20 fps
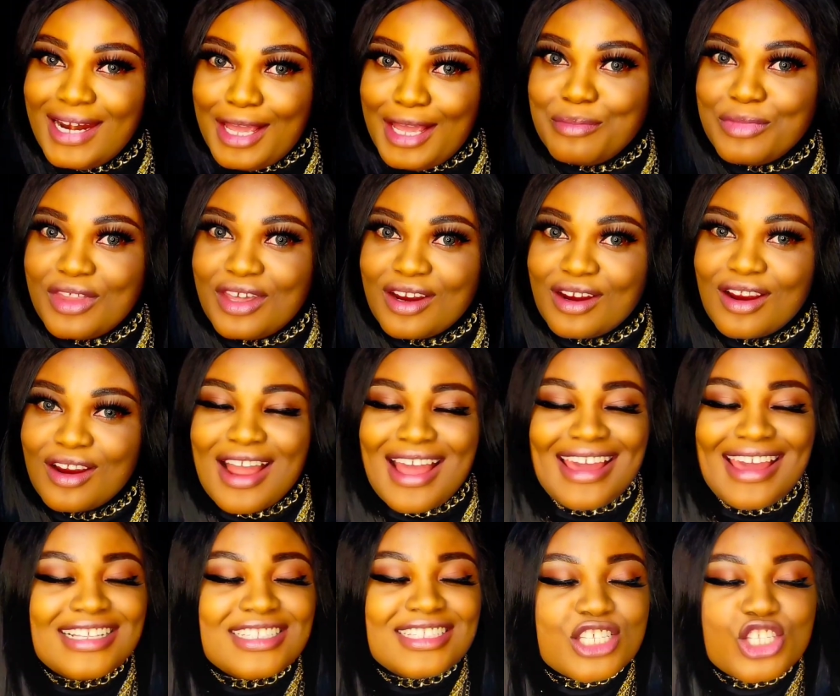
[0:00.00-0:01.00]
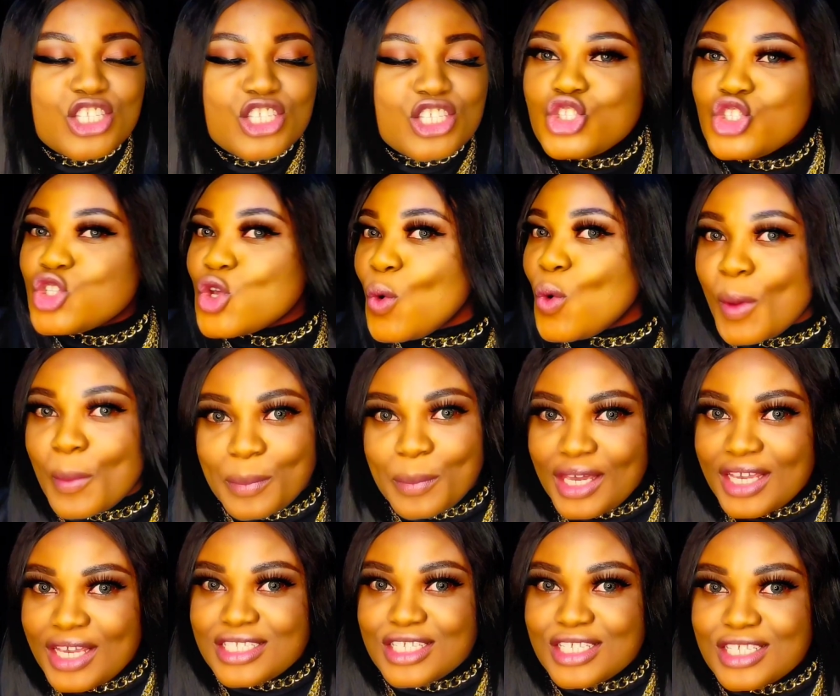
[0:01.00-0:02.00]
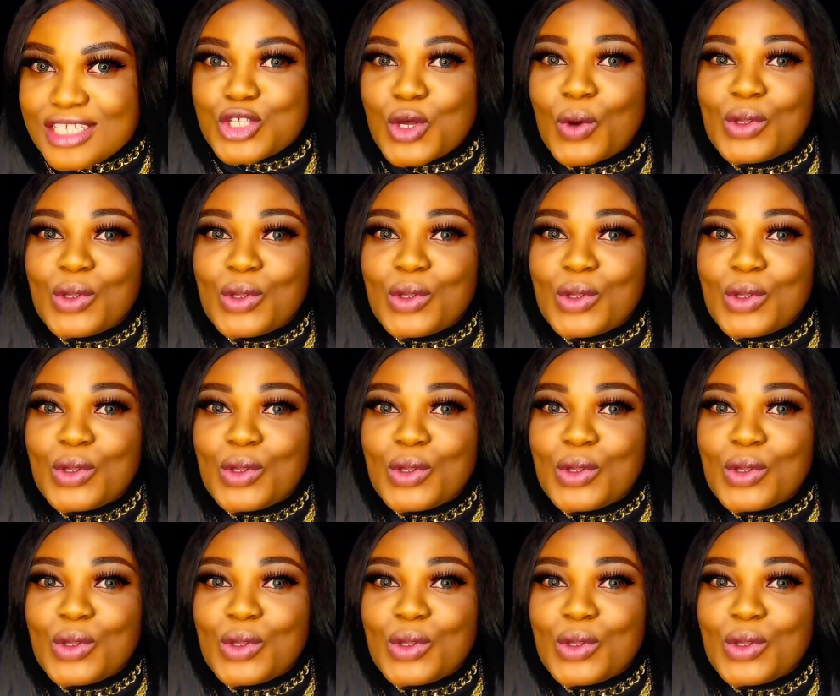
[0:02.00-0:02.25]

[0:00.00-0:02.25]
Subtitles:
name there. It is so amazing.